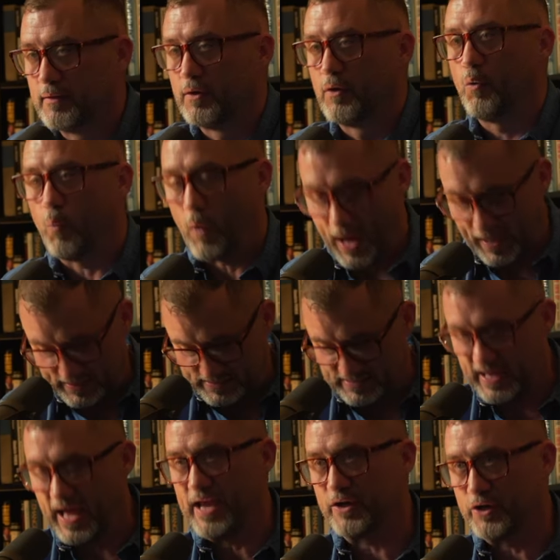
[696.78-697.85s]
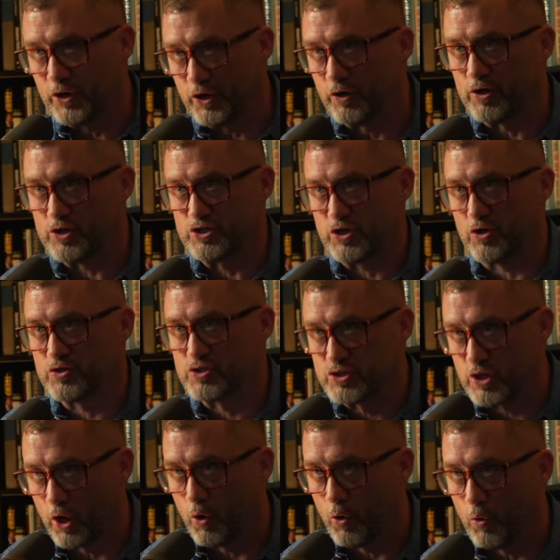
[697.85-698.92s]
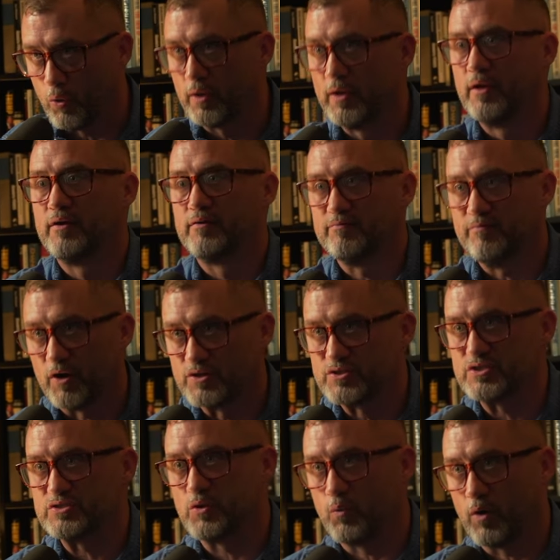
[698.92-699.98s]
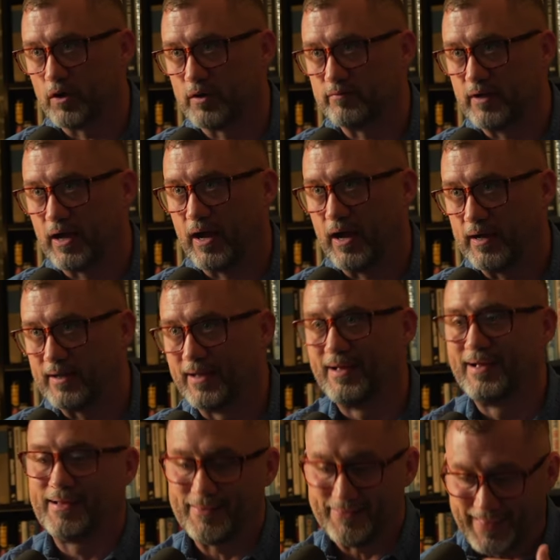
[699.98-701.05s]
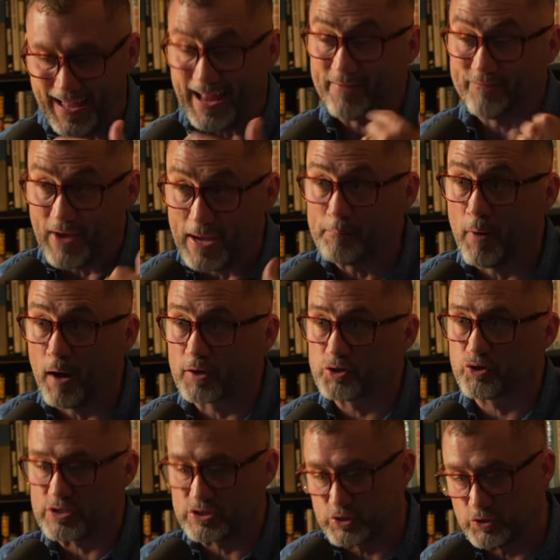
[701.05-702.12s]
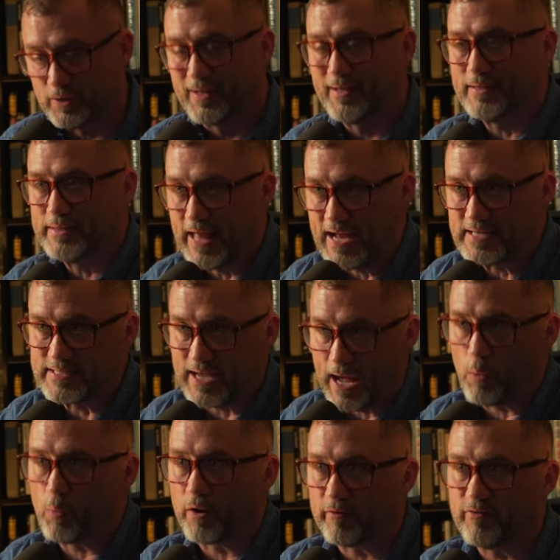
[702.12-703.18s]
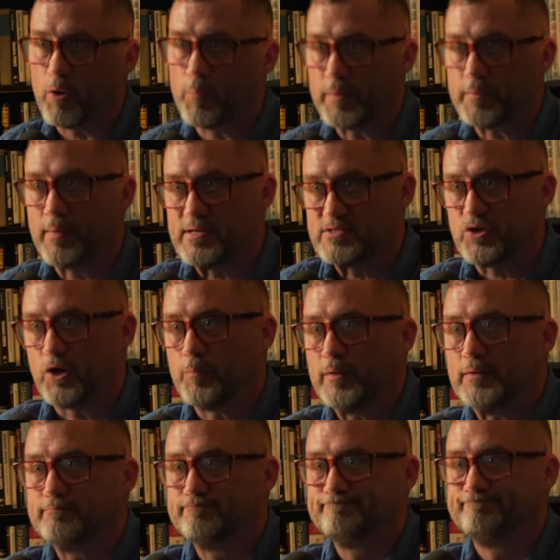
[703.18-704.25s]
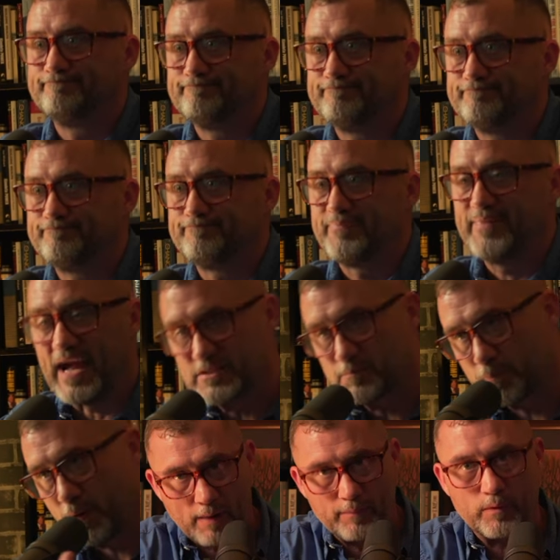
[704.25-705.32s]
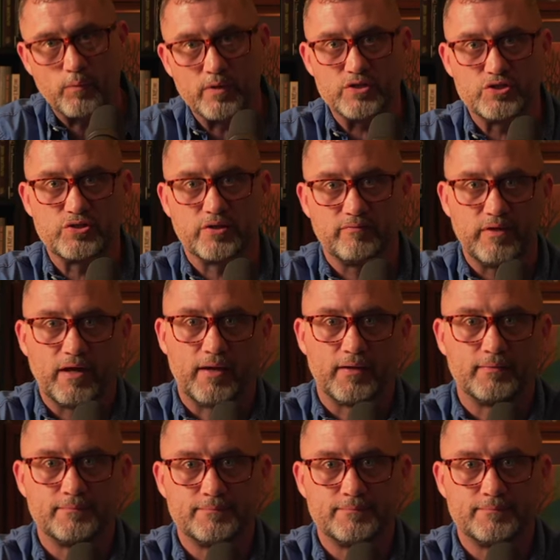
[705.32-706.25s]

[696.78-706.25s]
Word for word: Why does that nourish our soul versus the Word of God? That if I'm Mark Driscoll, that's how I would have opened my sermon. That's probably what he should have done.